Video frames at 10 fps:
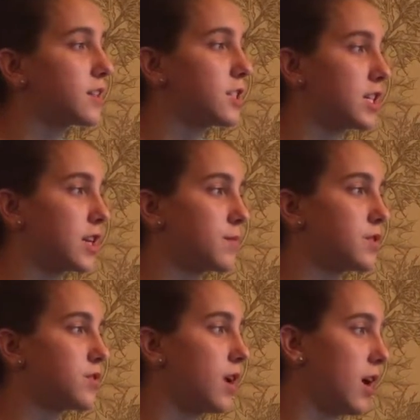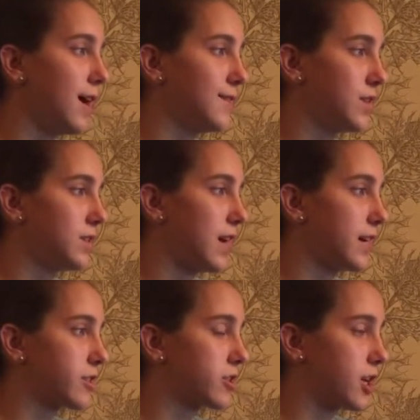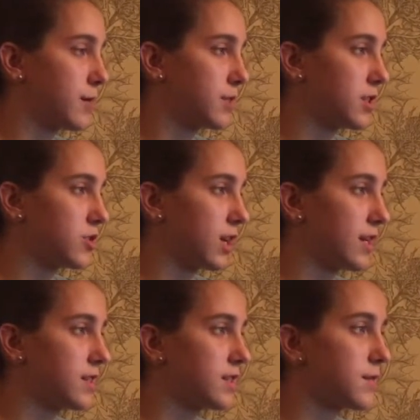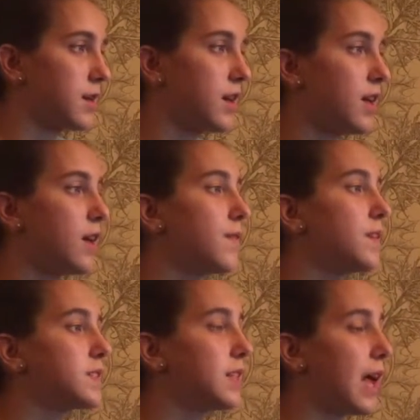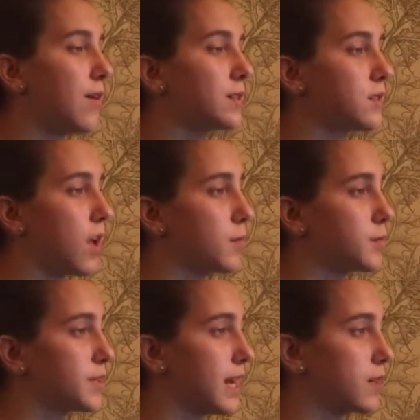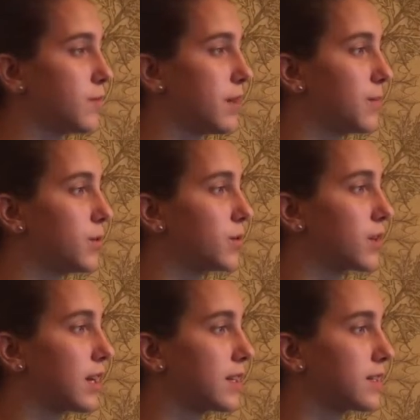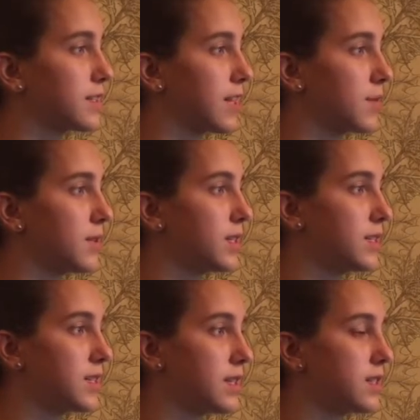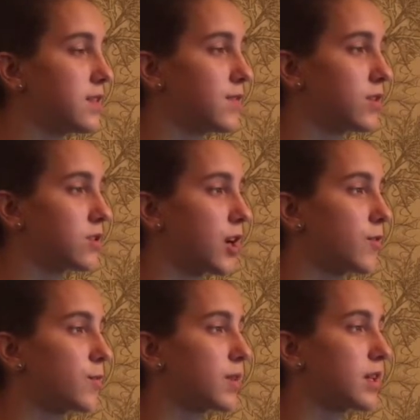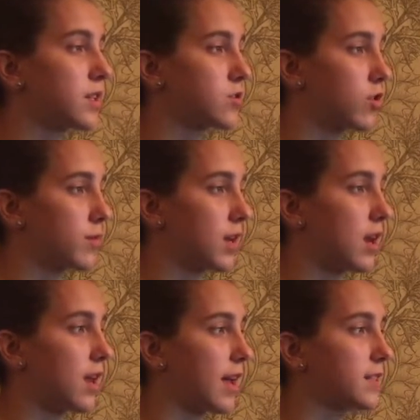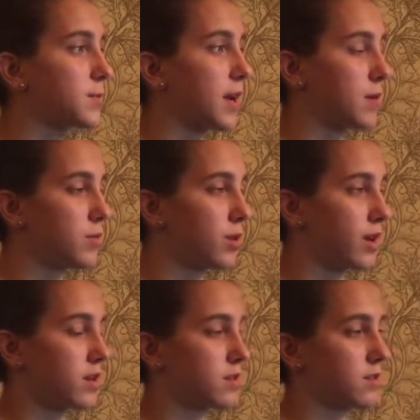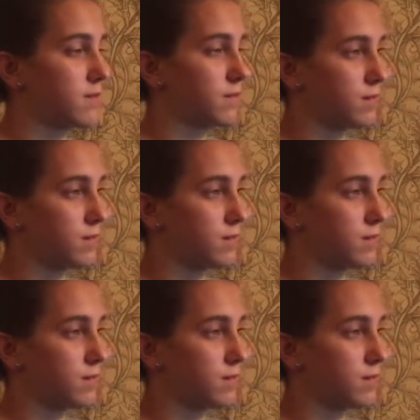their genomes do not have to attach their name to the traits. This allowance helps protect people who could get a disabling disease in the future from being discriminated against by employers.